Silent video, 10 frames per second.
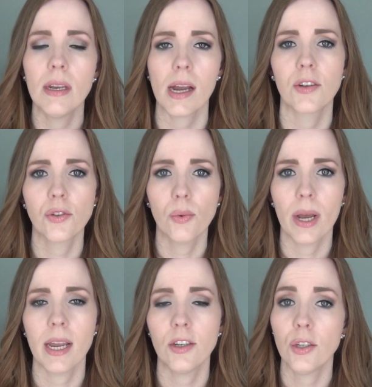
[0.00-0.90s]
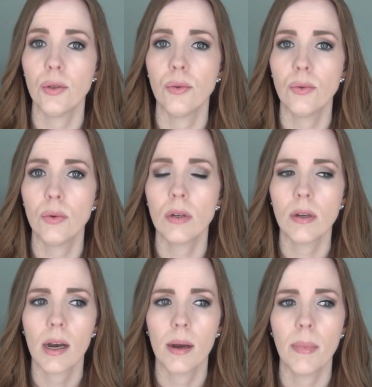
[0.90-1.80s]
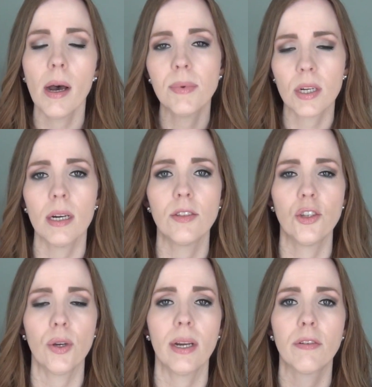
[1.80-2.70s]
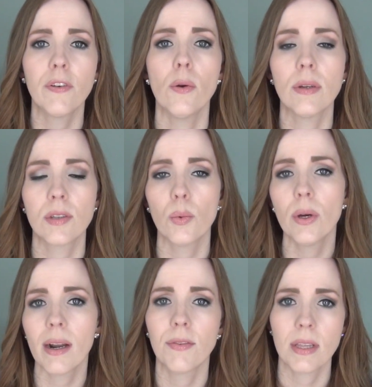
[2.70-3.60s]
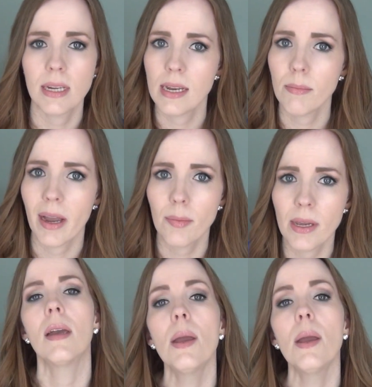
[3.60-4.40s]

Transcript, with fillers: natural way to um, help to concentrate or focus or whatever the need might be.